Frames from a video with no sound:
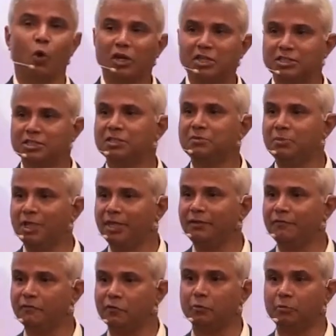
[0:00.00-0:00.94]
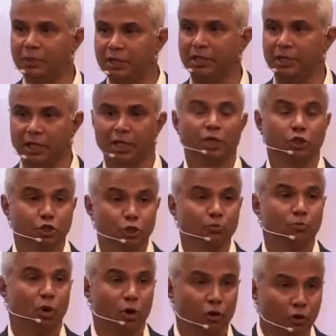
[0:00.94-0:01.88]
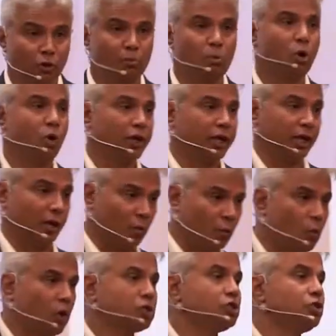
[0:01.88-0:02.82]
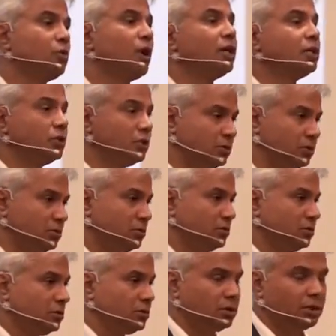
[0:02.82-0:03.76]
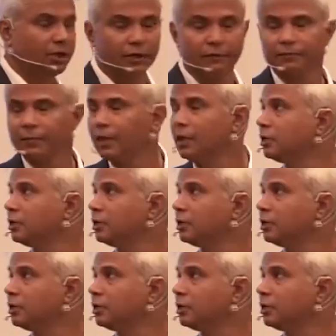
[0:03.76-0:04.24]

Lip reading: What does it mean for me? Tomorrow morning, what do I do? Yeah.